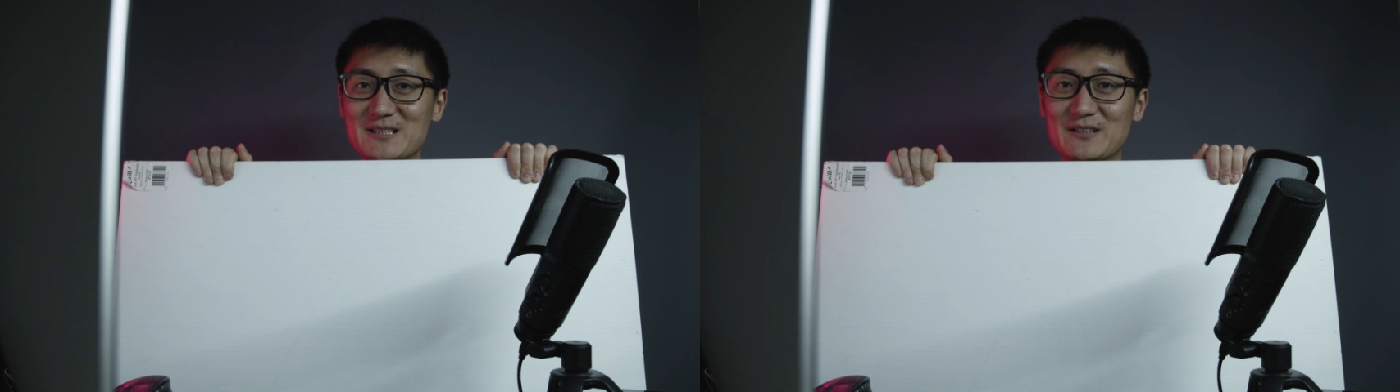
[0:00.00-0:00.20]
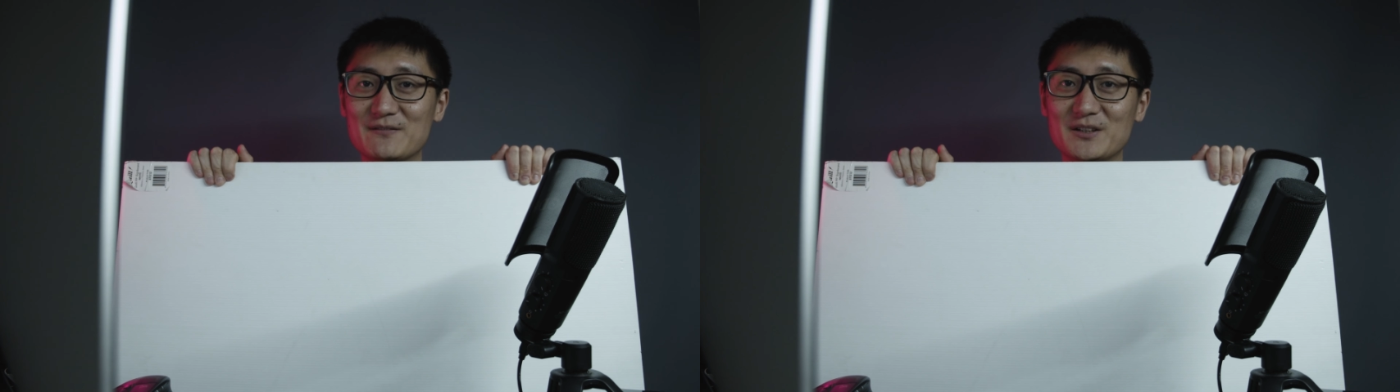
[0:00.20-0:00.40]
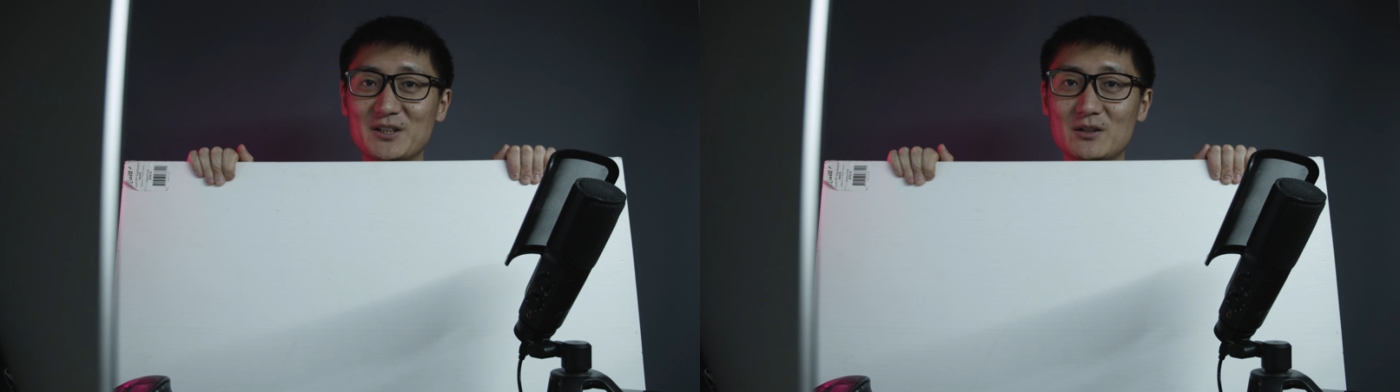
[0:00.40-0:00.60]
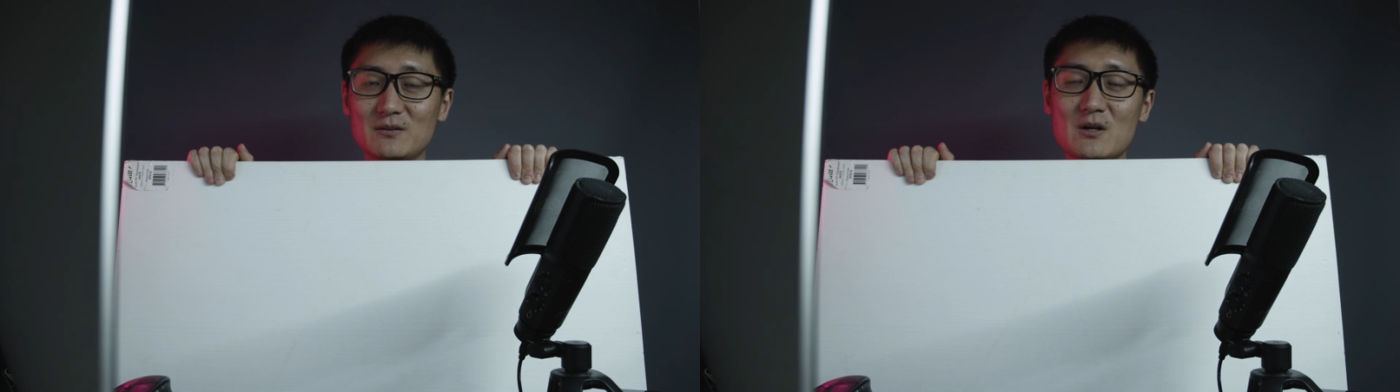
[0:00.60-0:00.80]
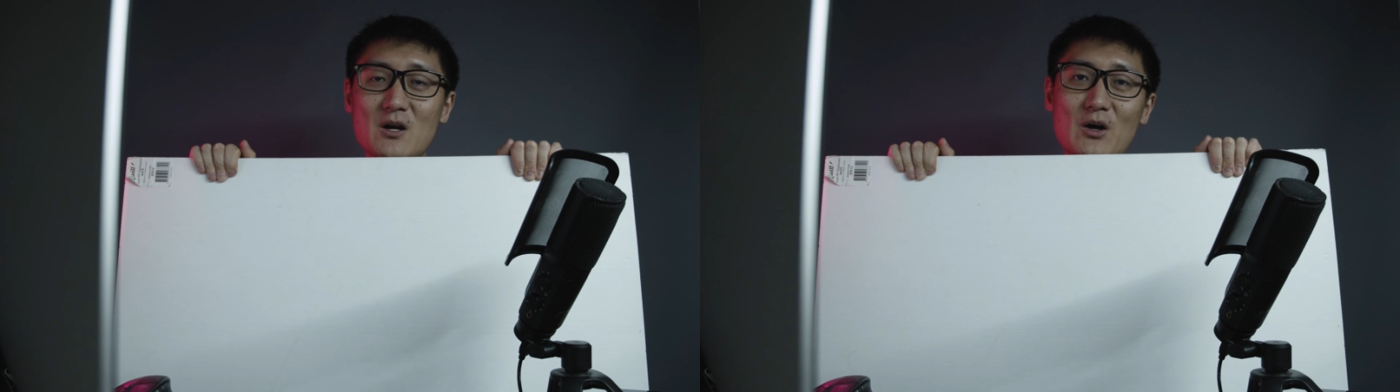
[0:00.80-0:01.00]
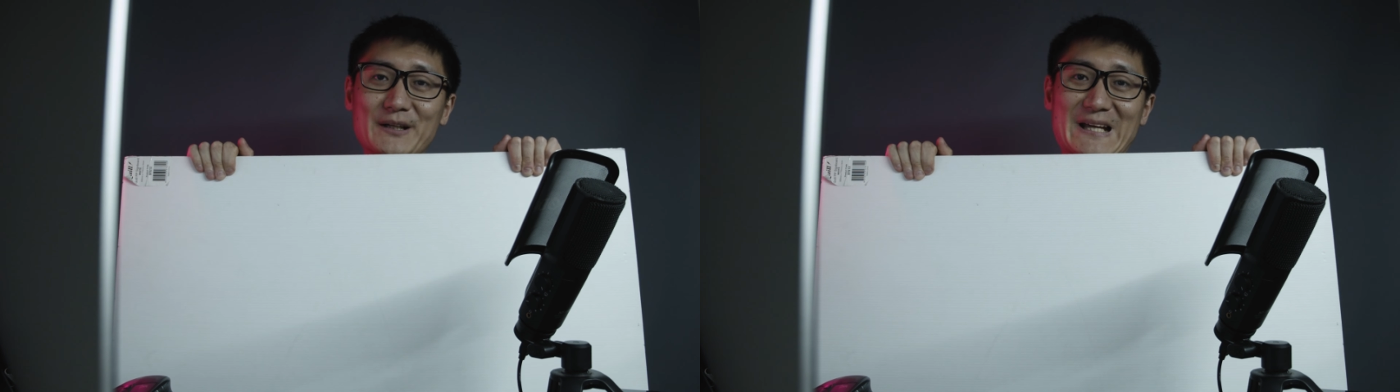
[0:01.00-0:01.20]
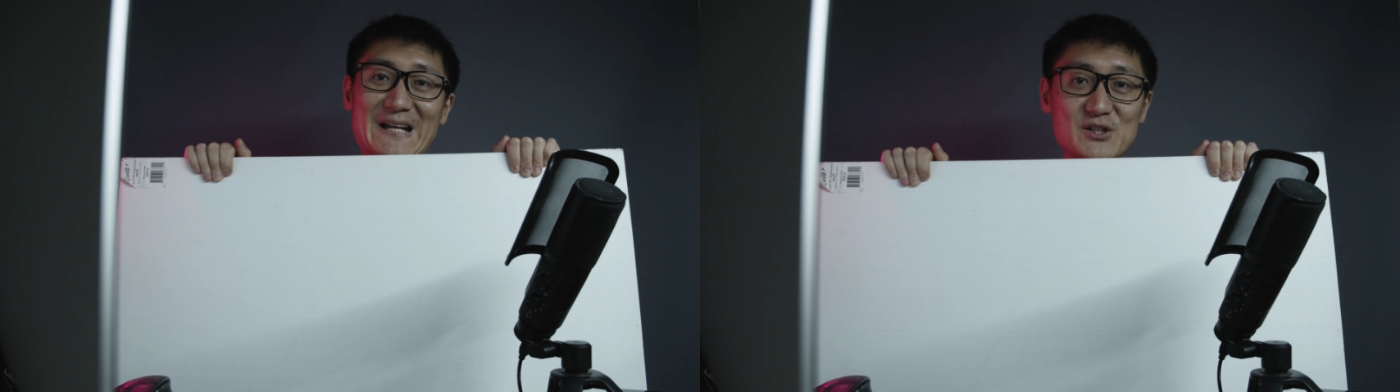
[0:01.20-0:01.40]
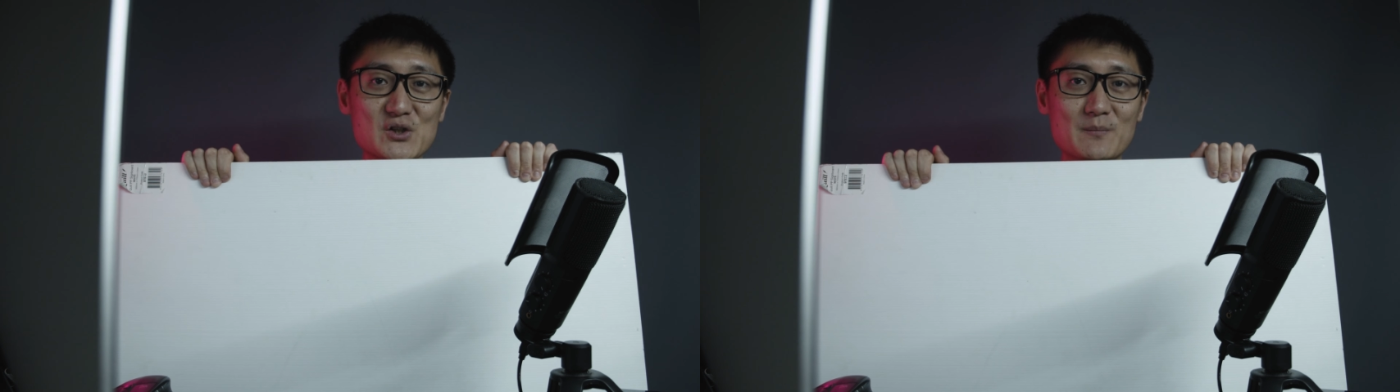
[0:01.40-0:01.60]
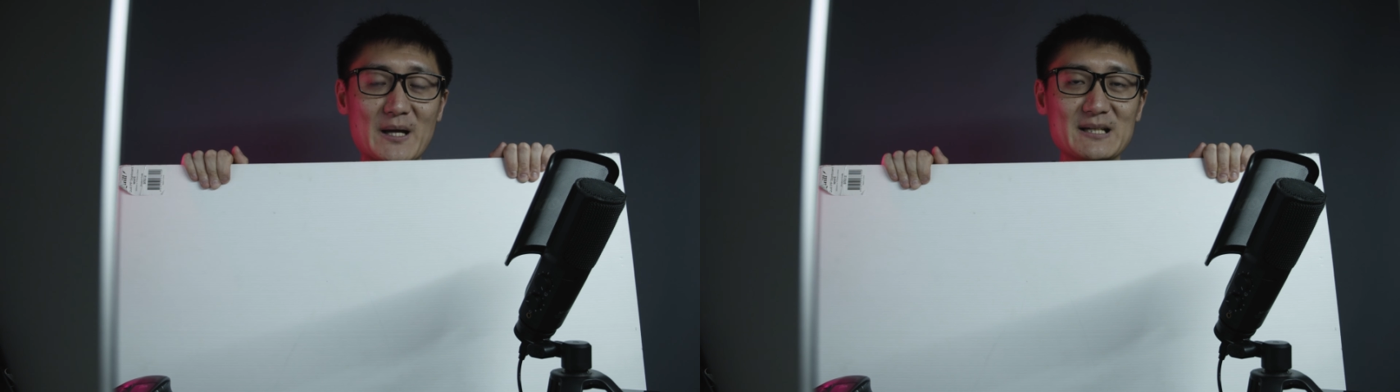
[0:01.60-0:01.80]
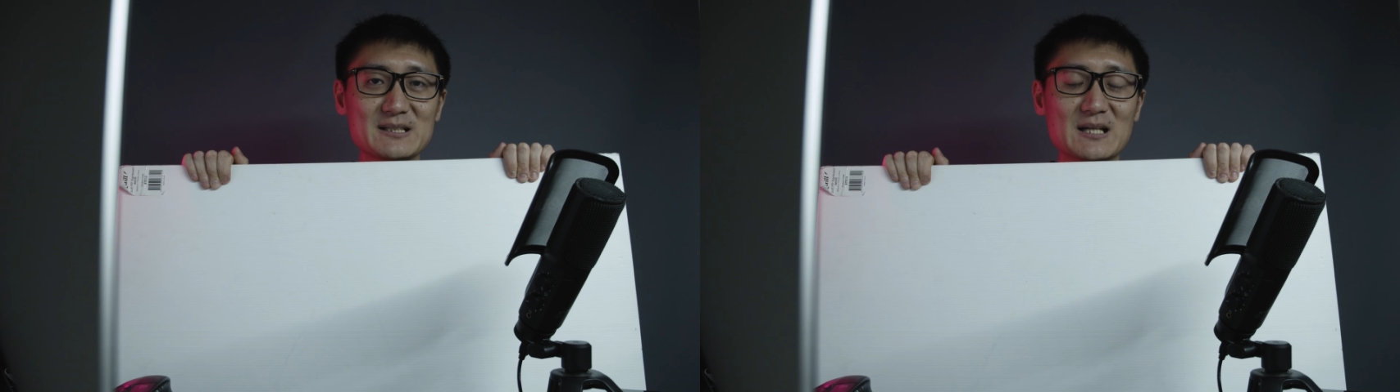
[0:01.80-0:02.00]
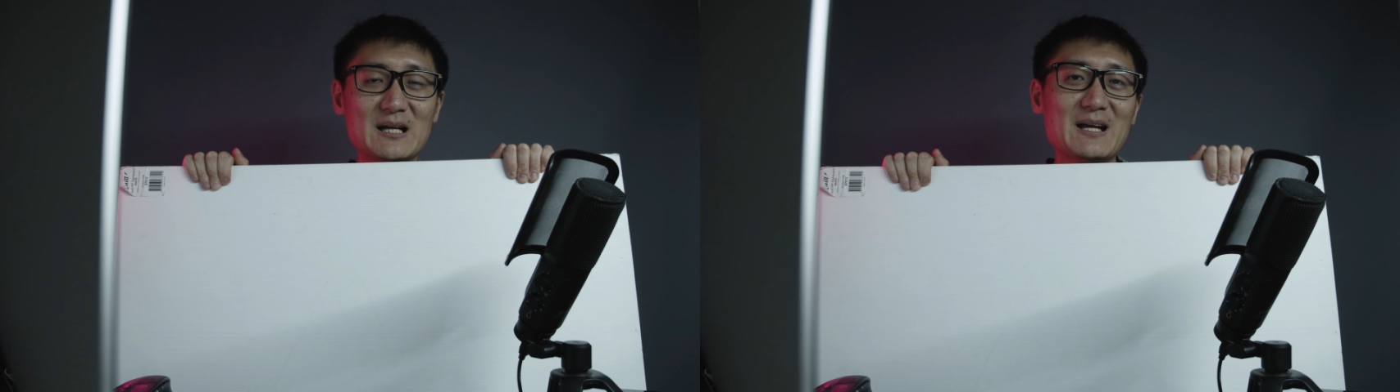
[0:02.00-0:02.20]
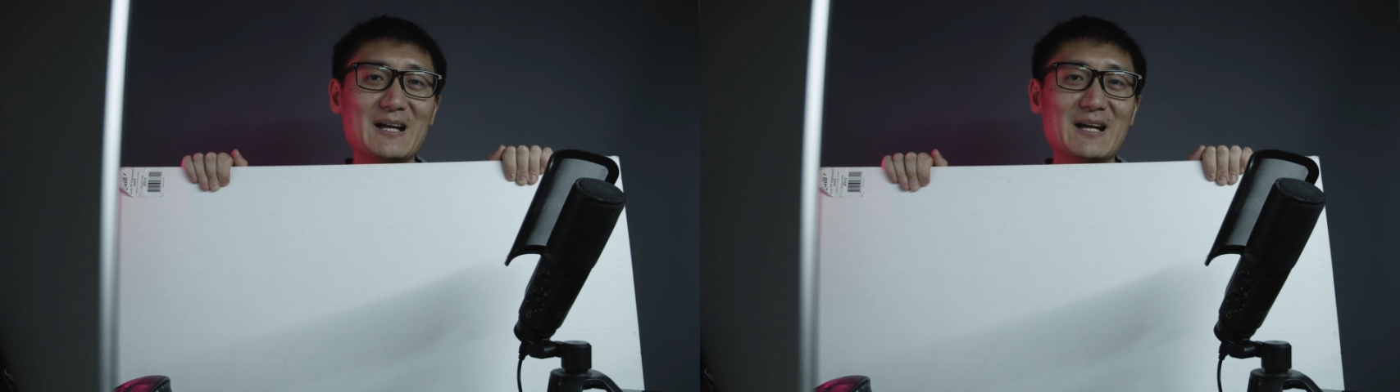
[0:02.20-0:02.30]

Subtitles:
painting video on engine bays,